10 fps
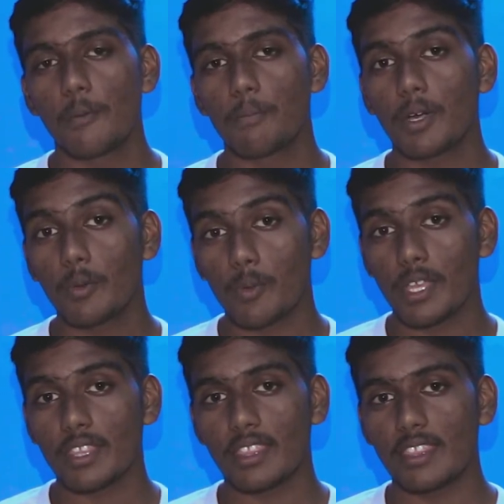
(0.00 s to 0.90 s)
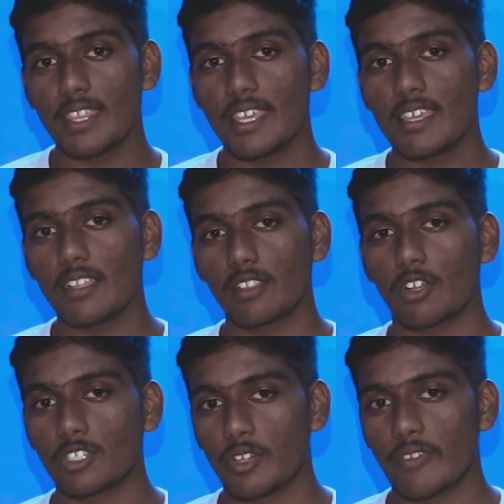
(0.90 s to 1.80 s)
But with the
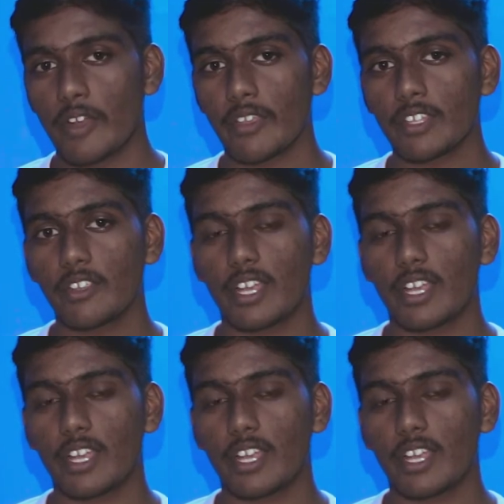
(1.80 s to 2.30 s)
larger variant,